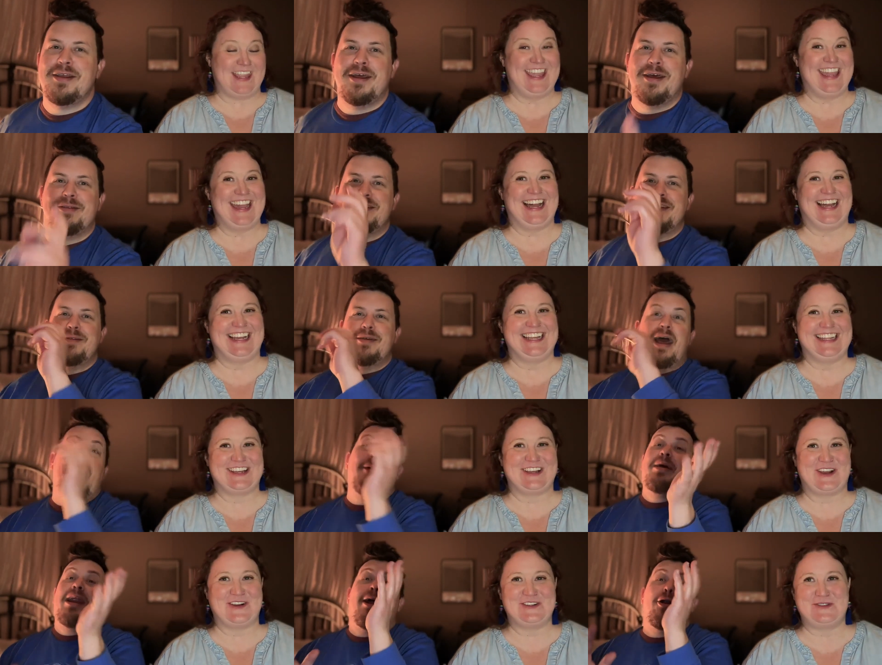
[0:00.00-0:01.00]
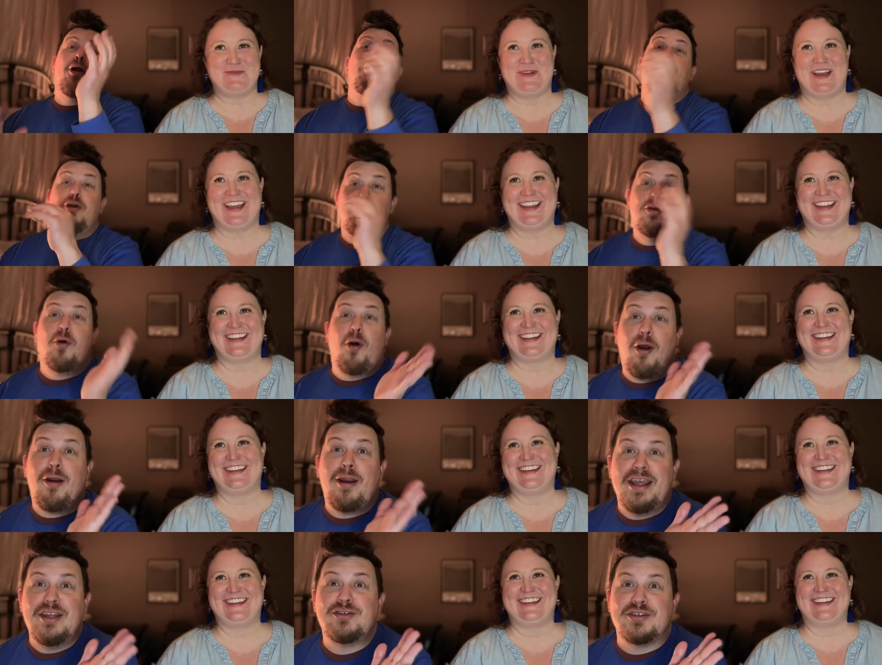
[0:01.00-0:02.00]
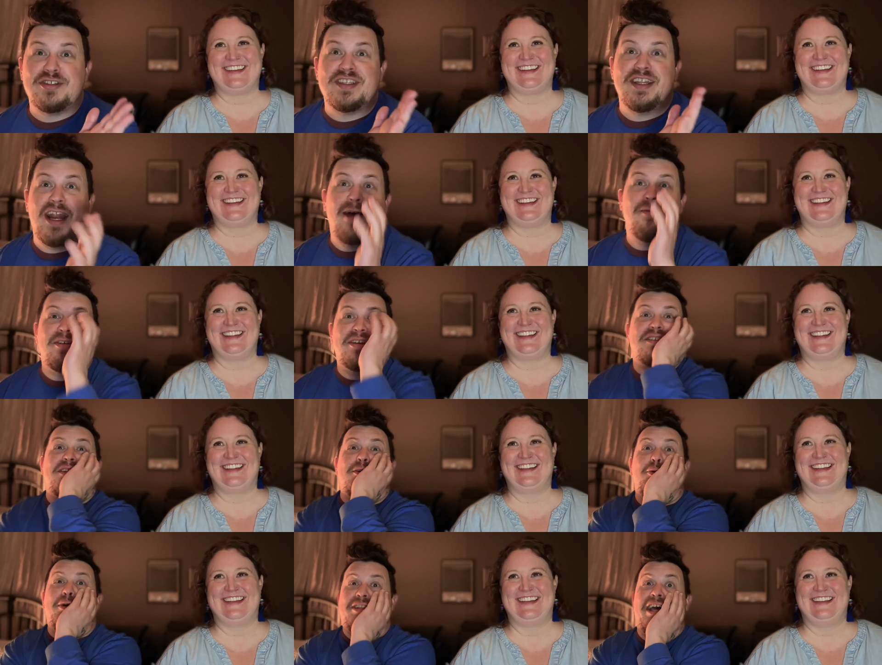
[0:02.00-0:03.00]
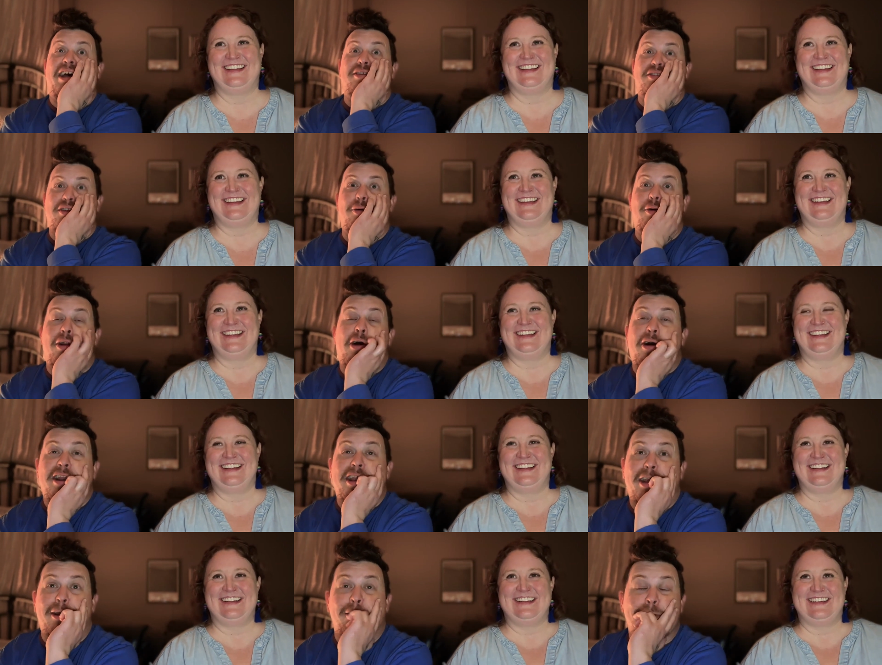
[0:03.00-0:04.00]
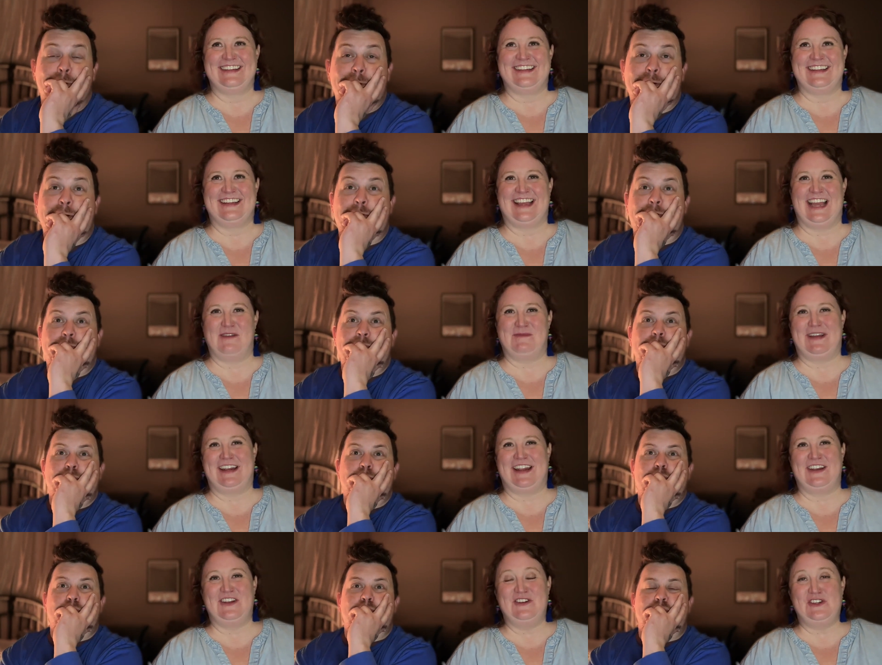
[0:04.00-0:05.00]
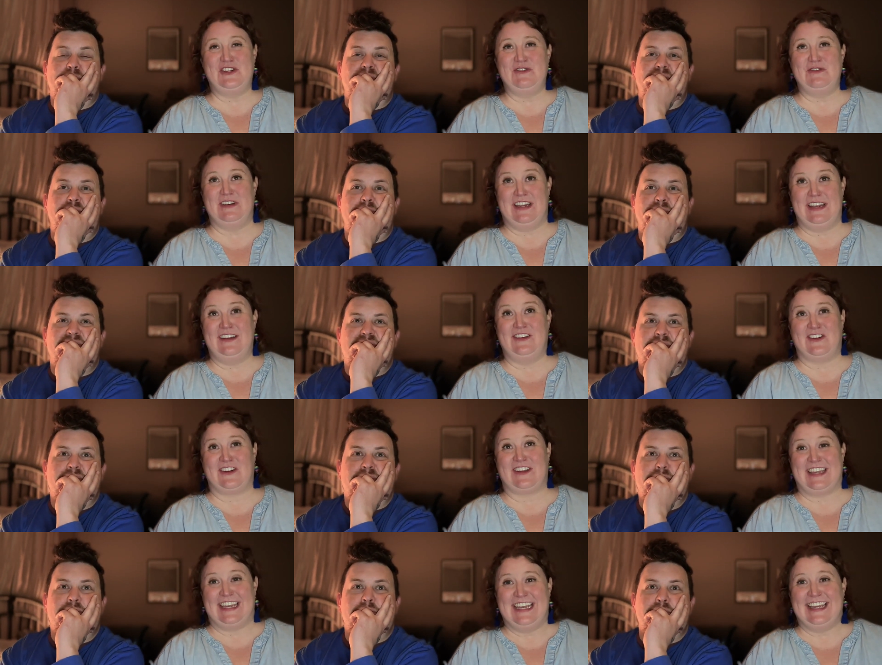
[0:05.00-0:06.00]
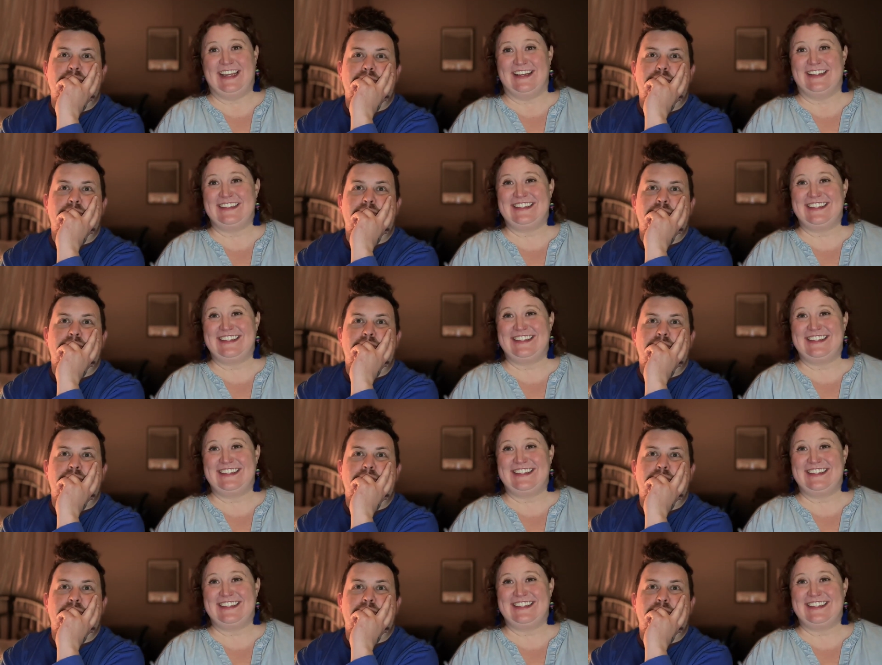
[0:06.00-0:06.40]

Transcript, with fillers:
Speaker 1: yeah, the goat. you are interested, obviously, what the hell's going on here.
Speaker 2: I mean, and you do need your keys.